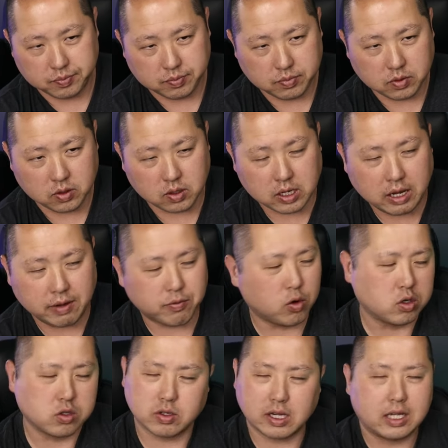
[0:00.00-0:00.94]
Okay, of
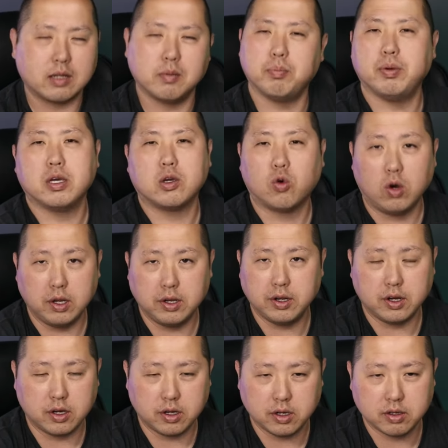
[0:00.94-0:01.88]
course, we got the Bitcoin
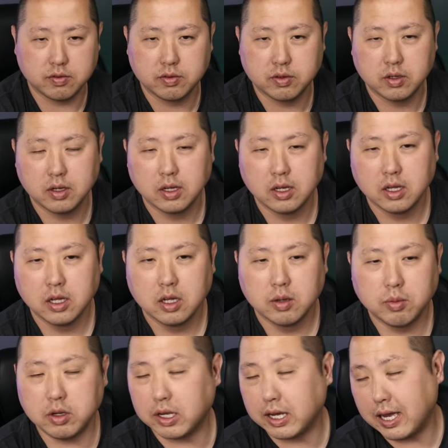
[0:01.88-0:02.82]
narrative.
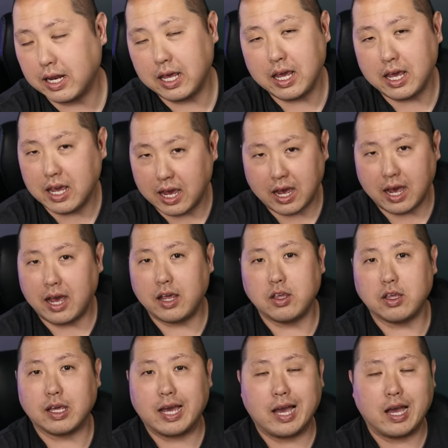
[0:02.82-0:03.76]
But you got AI,
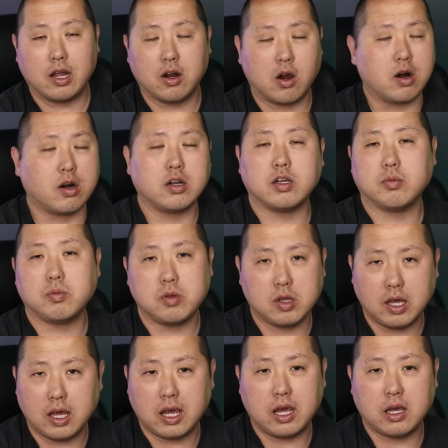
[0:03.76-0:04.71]
you got
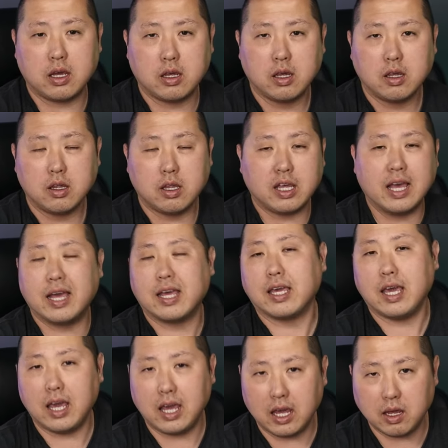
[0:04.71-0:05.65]
RWA, you got
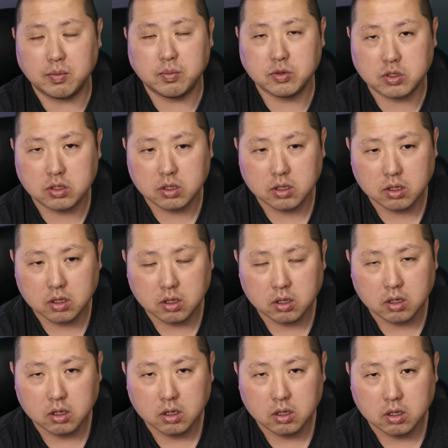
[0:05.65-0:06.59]
games,
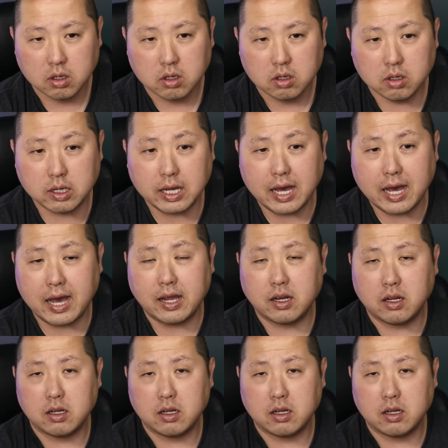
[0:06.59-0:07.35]
you got